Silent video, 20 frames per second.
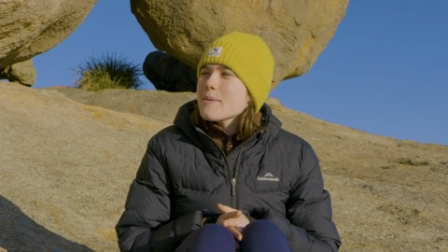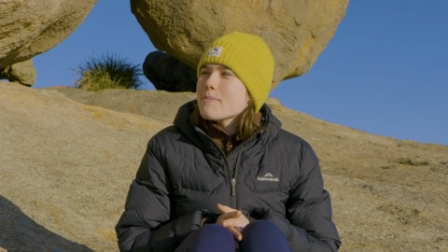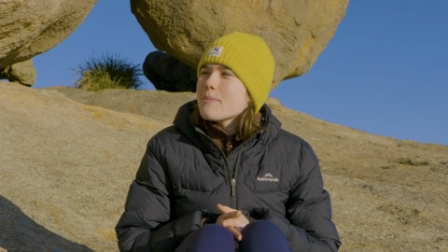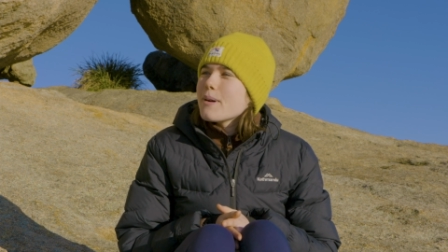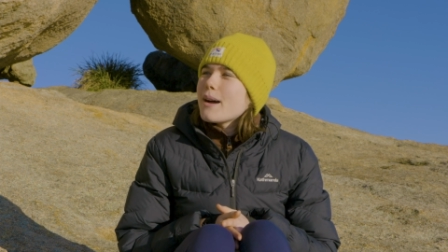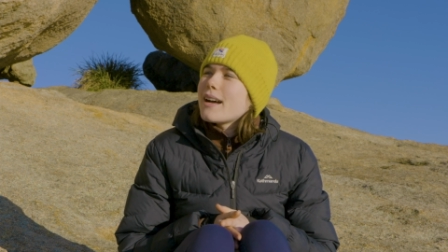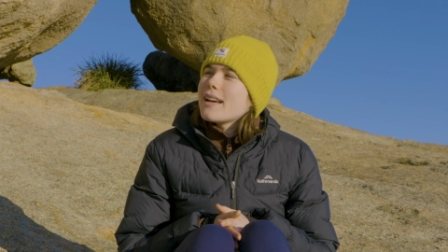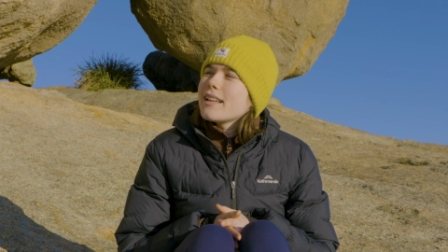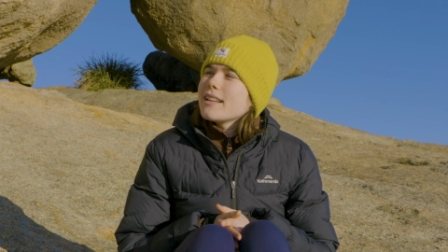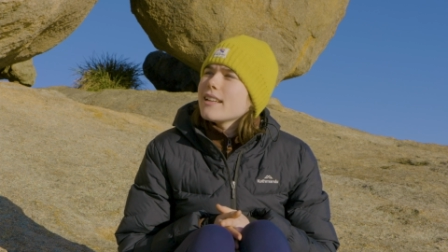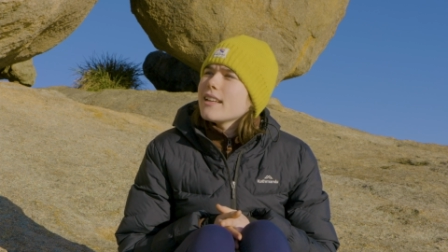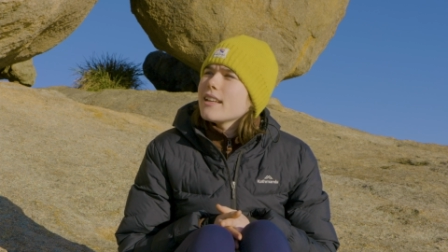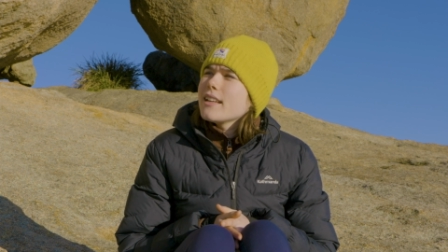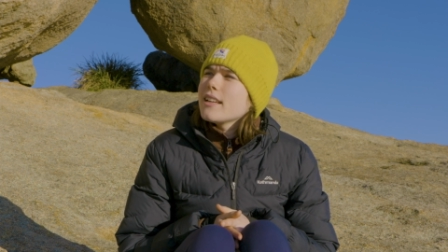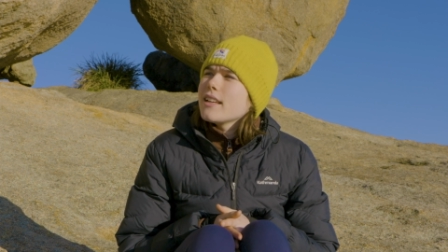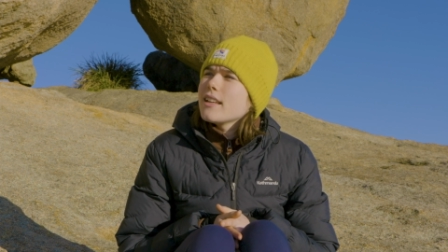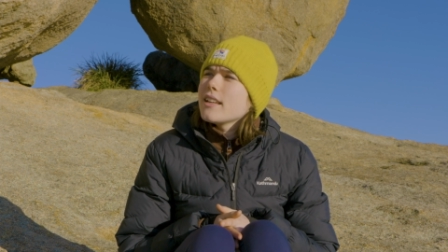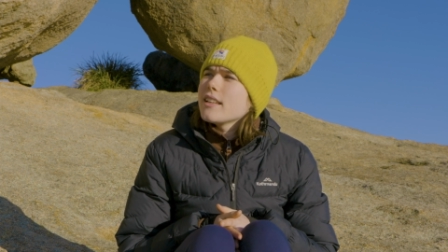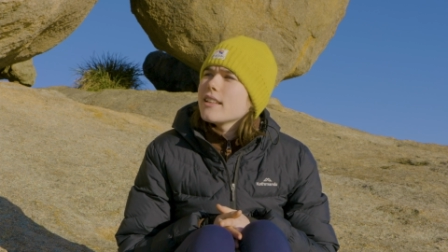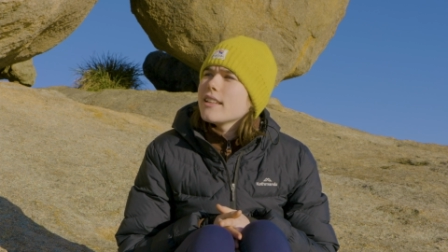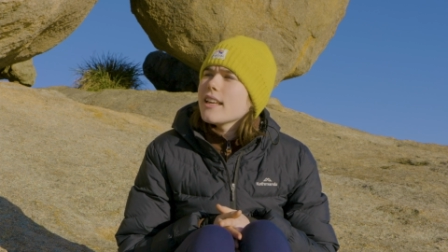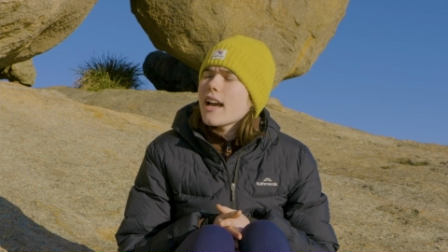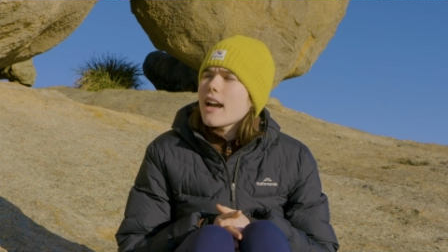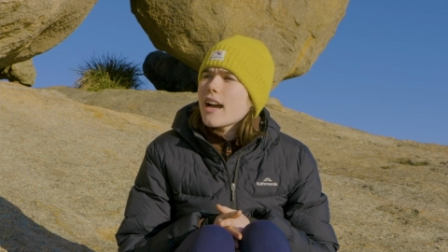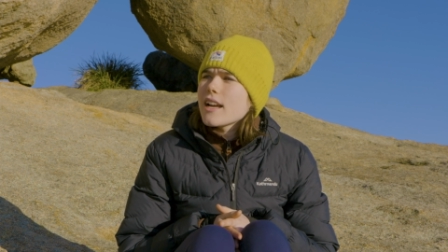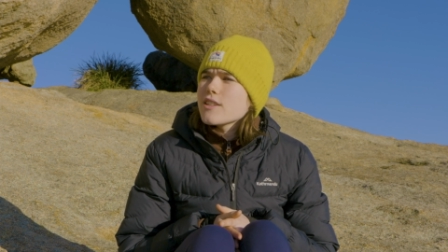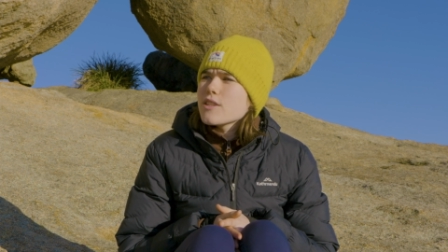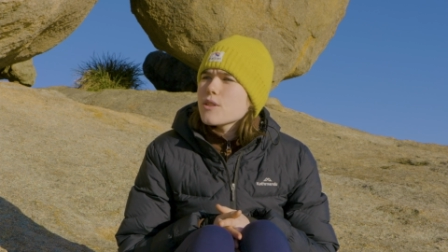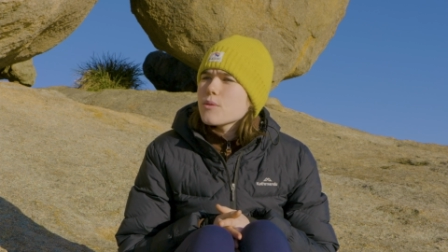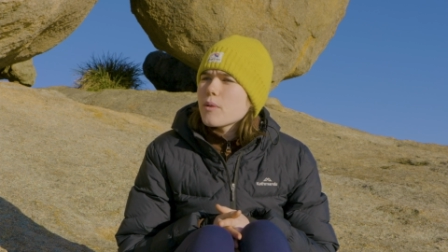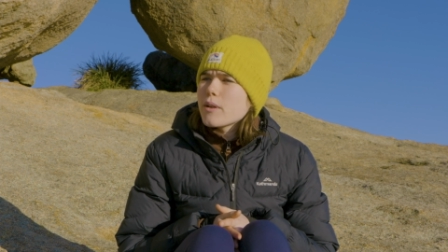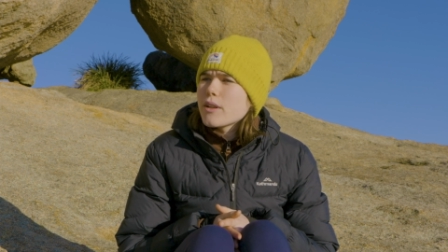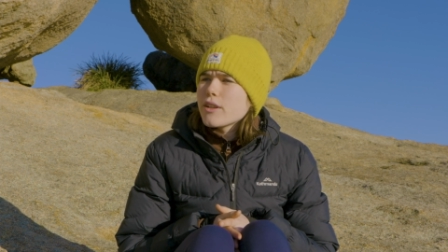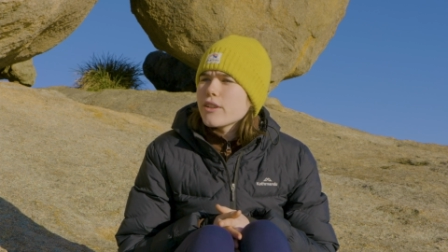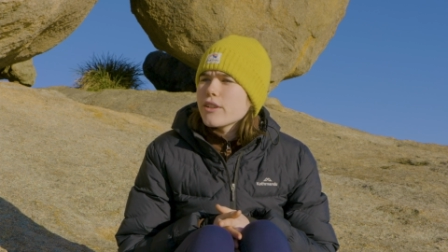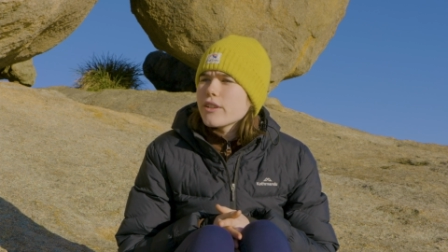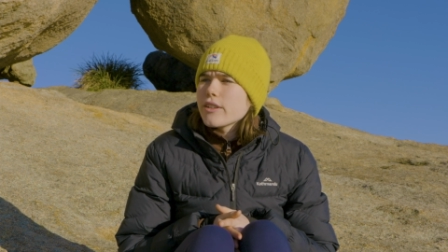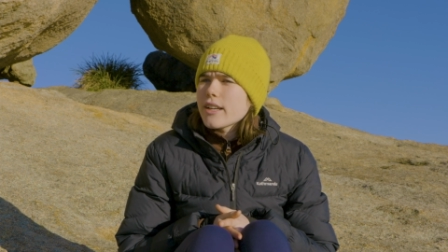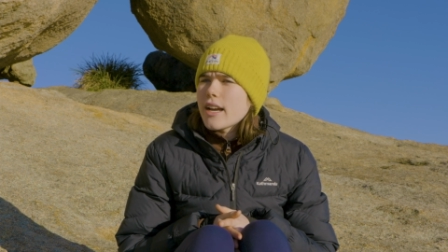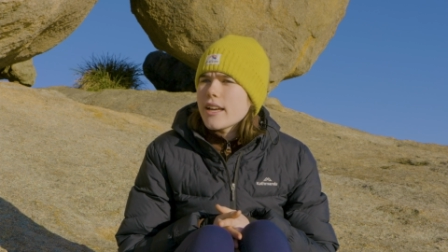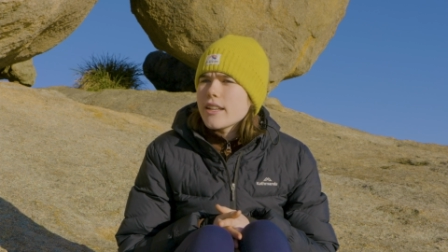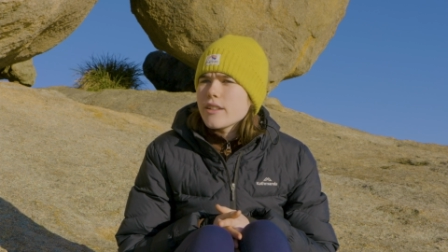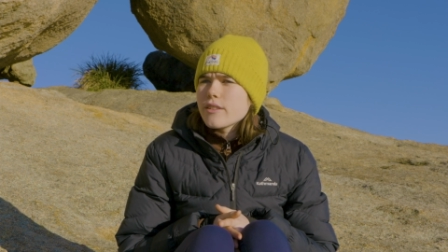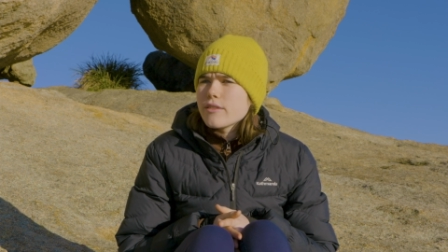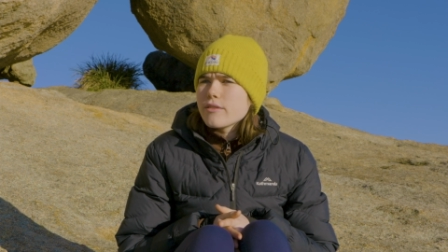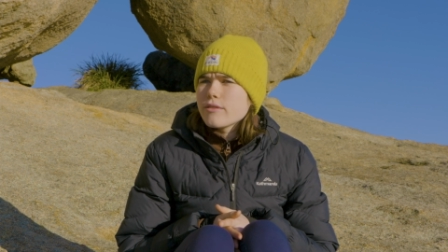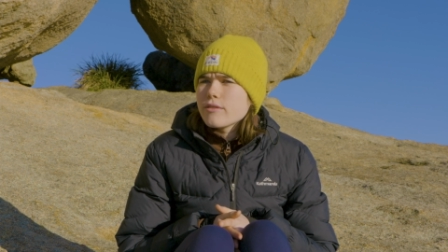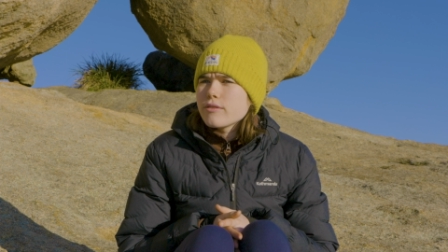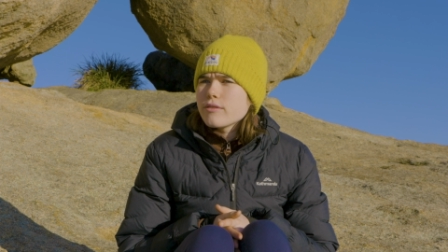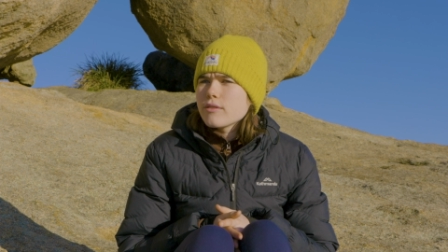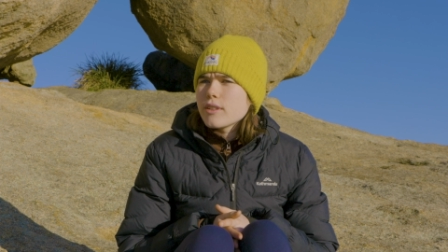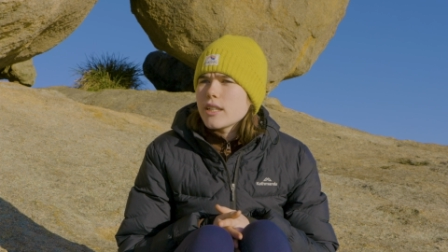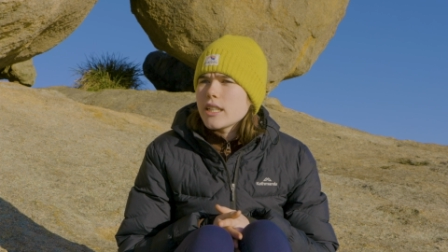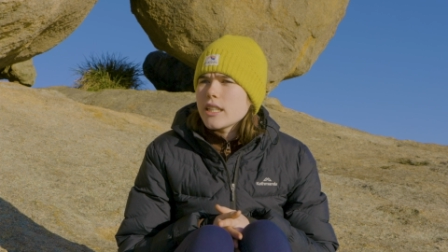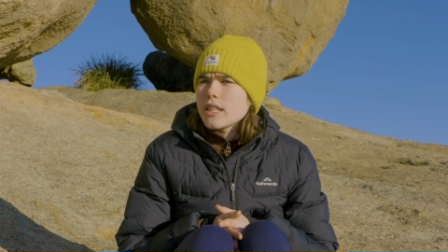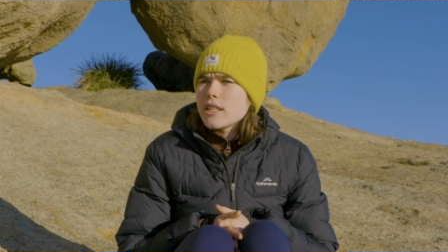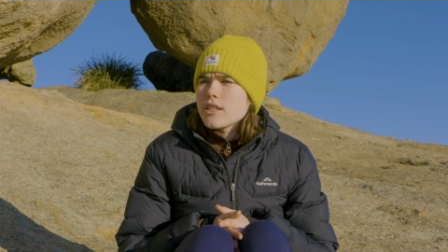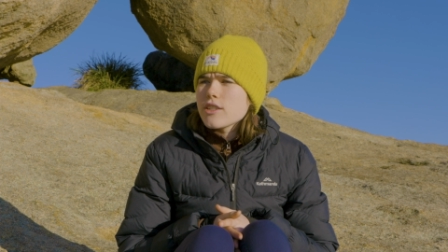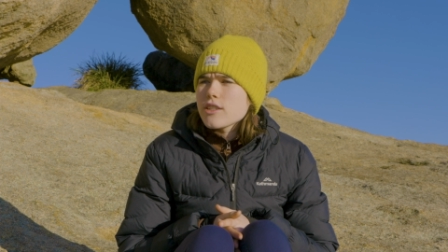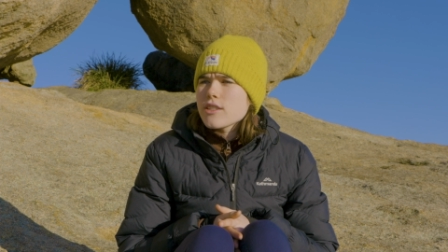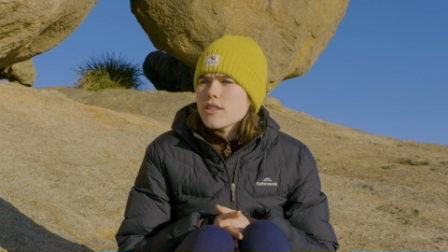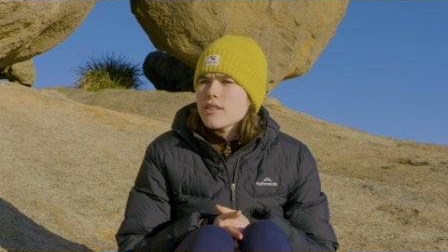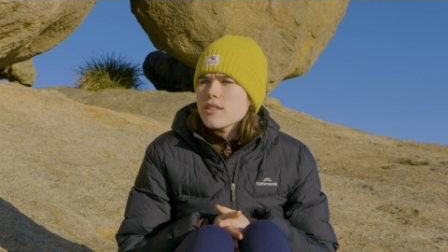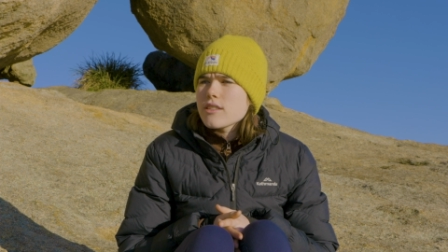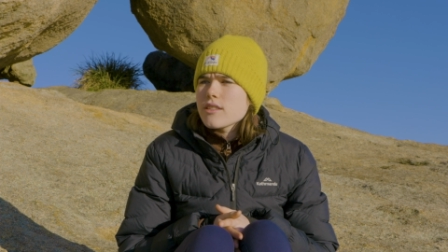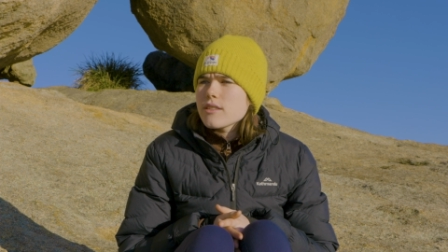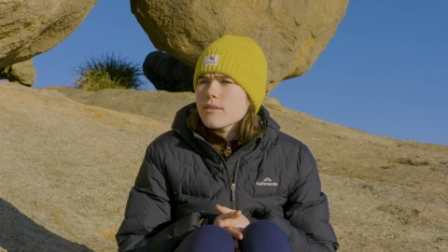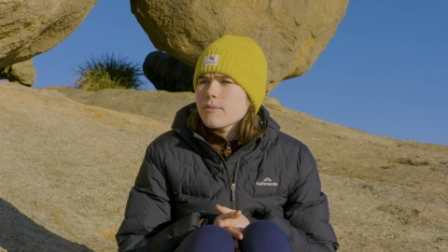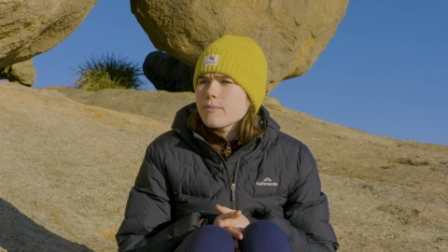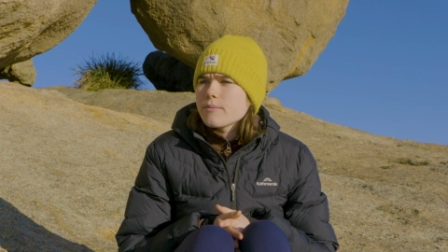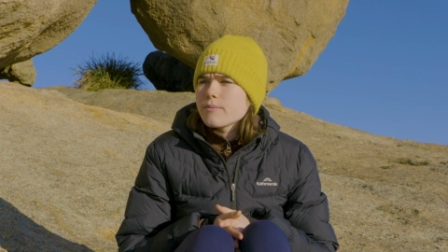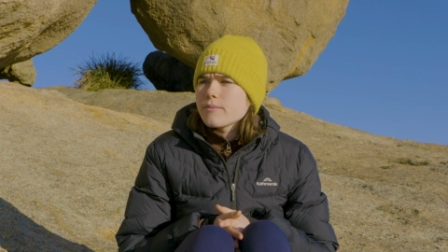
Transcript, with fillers: But yeah, I just want to kind of really just